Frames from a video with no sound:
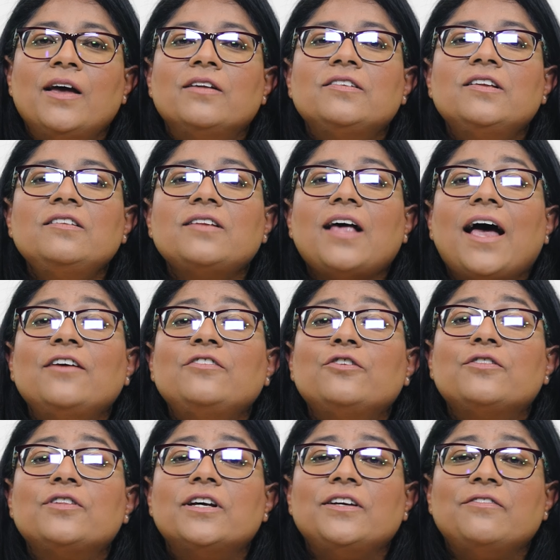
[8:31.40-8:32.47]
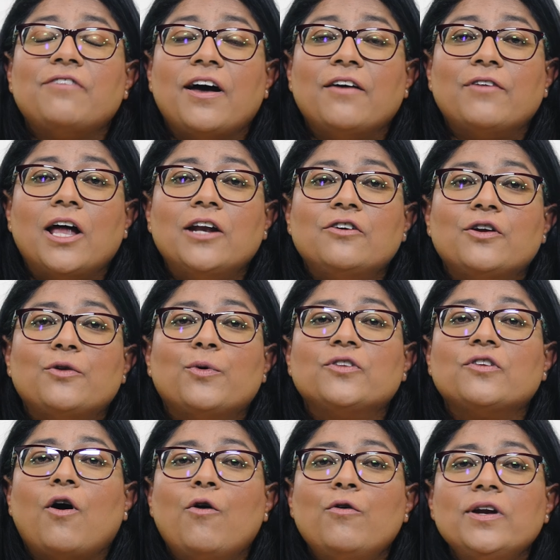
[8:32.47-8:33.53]
Since ISO 3500
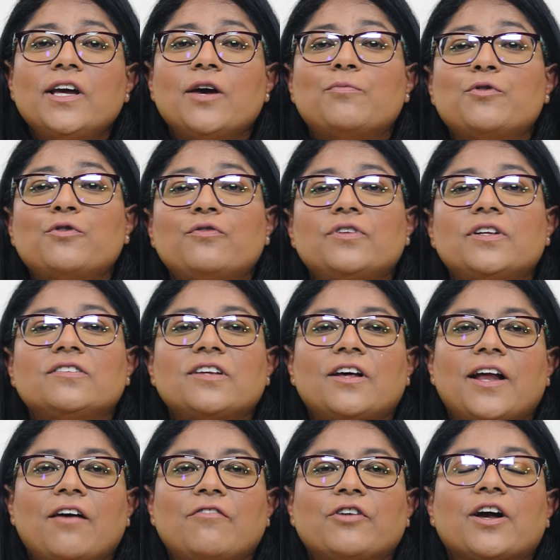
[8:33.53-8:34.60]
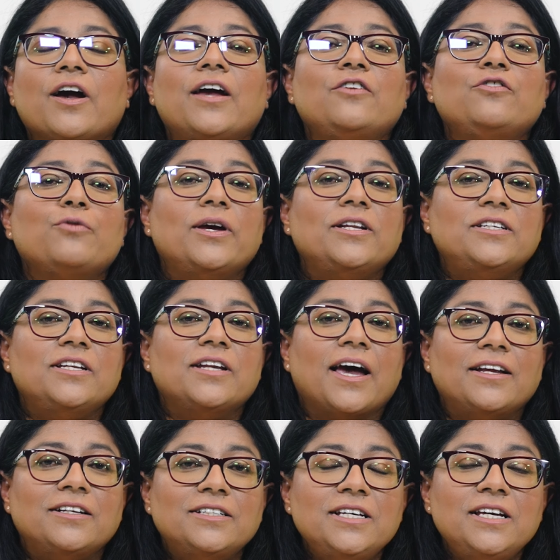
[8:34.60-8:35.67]
was only approved in South Africa in
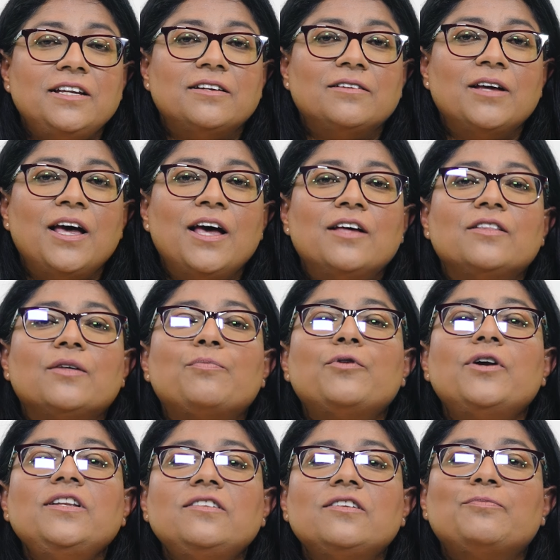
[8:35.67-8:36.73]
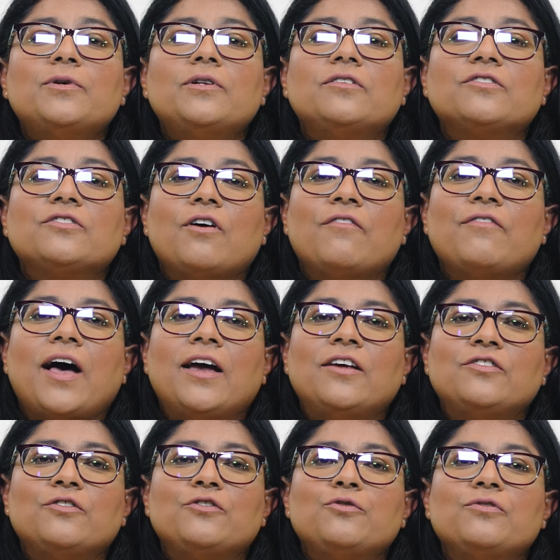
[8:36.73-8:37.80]
2019, the principles of
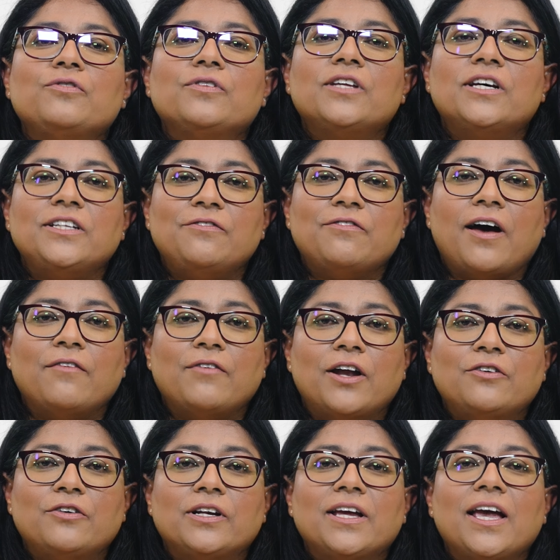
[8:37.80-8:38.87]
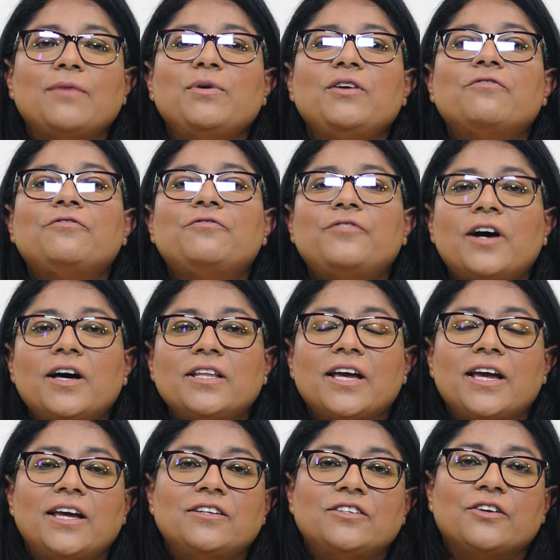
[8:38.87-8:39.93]
ISO 3500 can be further
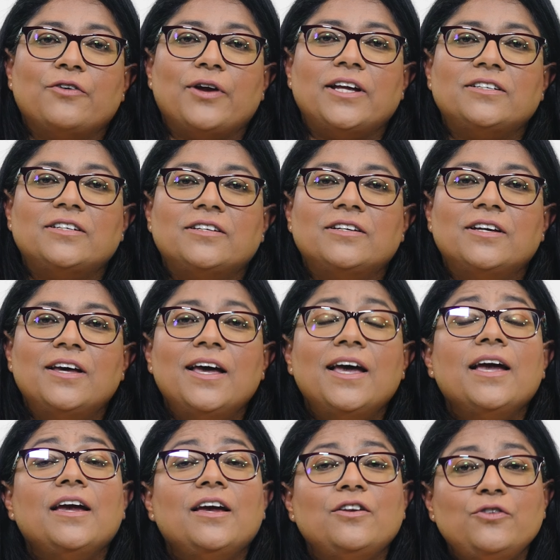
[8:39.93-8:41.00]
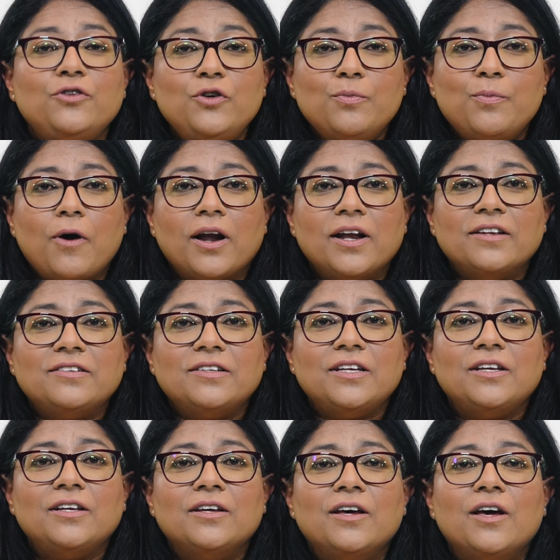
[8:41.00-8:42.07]
integrated in new
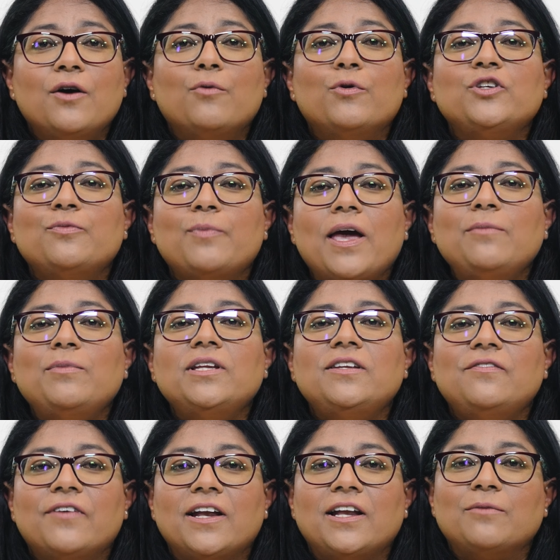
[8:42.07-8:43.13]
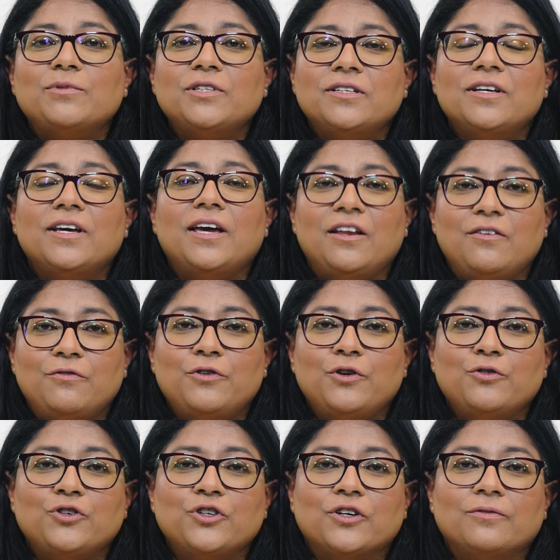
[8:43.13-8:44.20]
policy which may be developed in
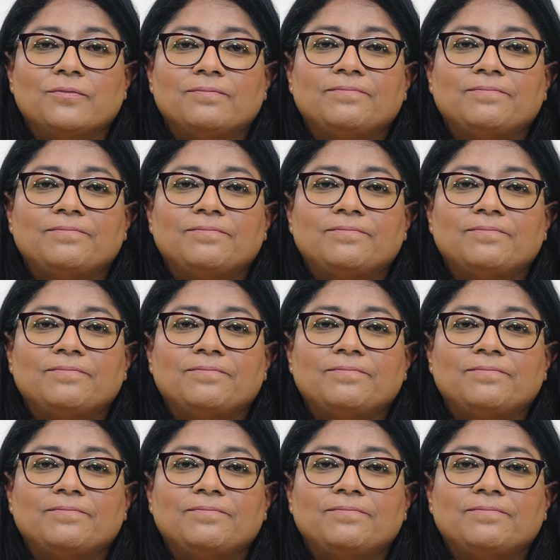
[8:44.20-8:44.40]
future.